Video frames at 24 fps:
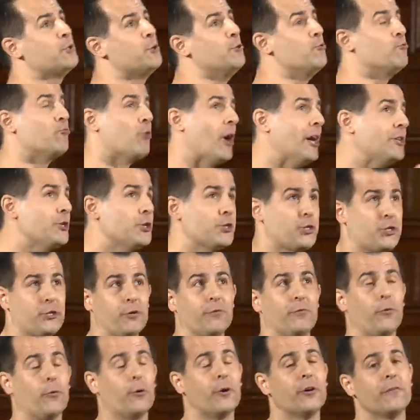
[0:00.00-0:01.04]
to register
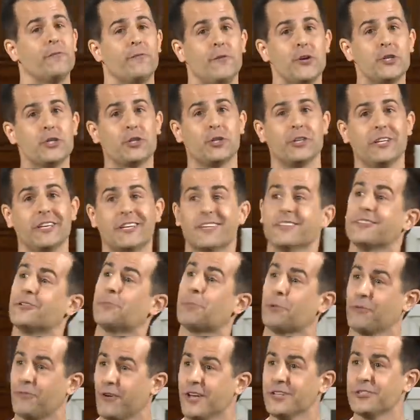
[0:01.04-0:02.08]
for it officially because the
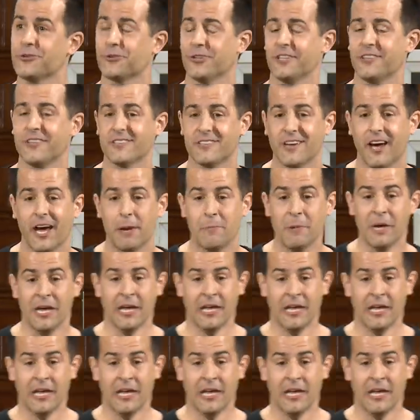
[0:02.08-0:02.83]
professor at the time